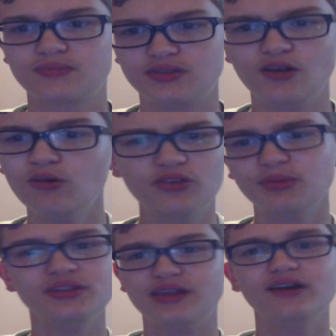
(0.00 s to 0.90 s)
No one's
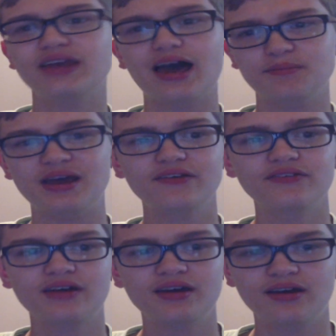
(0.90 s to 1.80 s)
reading their
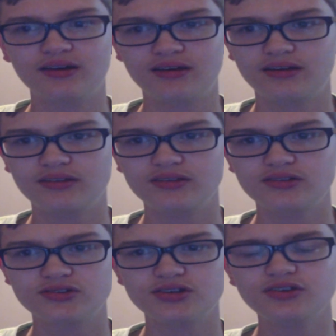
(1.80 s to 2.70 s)
database.
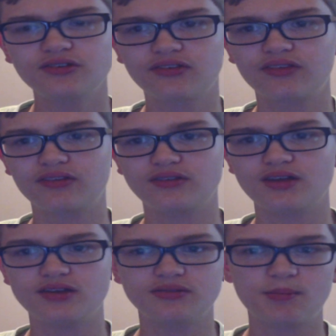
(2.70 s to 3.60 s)
Should use.
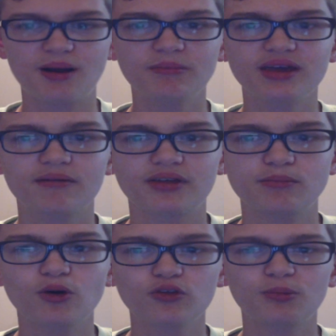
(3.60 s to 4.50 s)
They probably have like
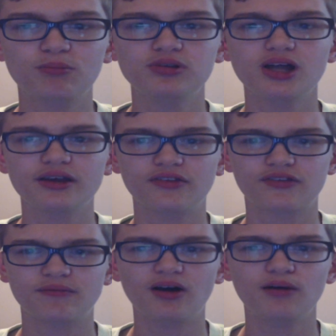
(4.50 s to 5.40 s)
multiple plugins
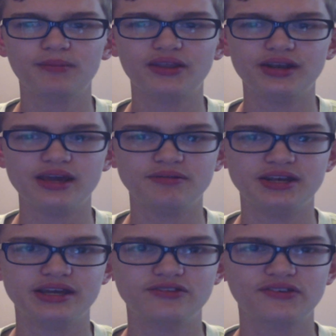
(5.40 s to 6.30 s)
developed by the Navy
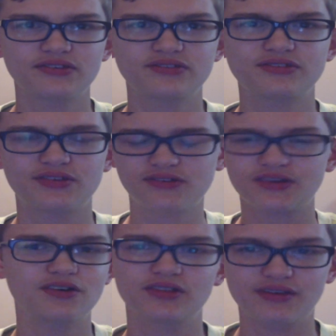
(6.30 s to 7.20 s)
to
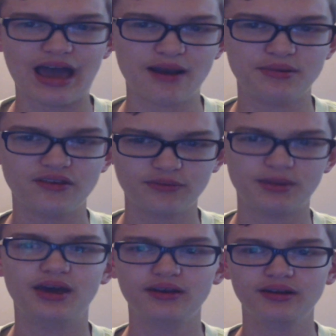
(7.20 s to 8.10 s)
secure the database,
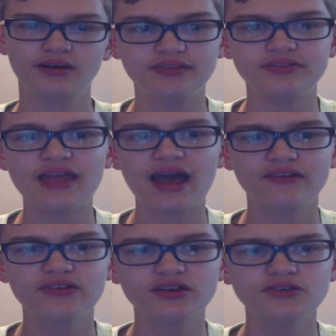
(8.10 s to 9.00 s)
man.
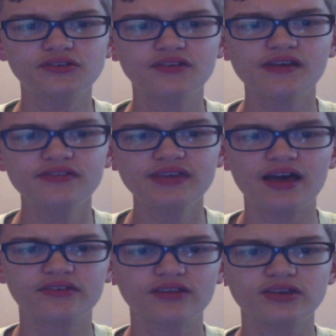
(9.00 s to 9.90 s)
NASA uses it,
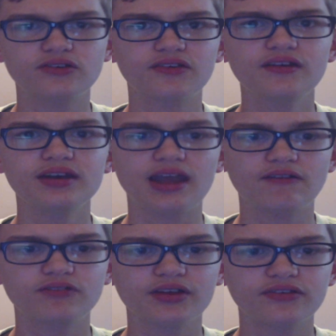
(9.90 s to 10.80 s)
Tesla uses it,
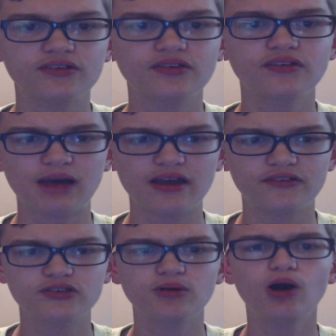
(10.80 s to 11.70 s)
Netflix uses
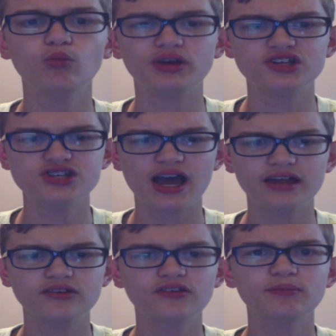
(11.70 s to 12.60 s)
MySQL,
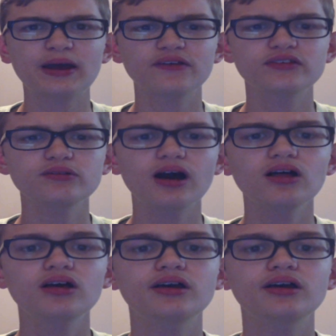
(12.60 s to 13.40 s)
WeChat uses MySQL,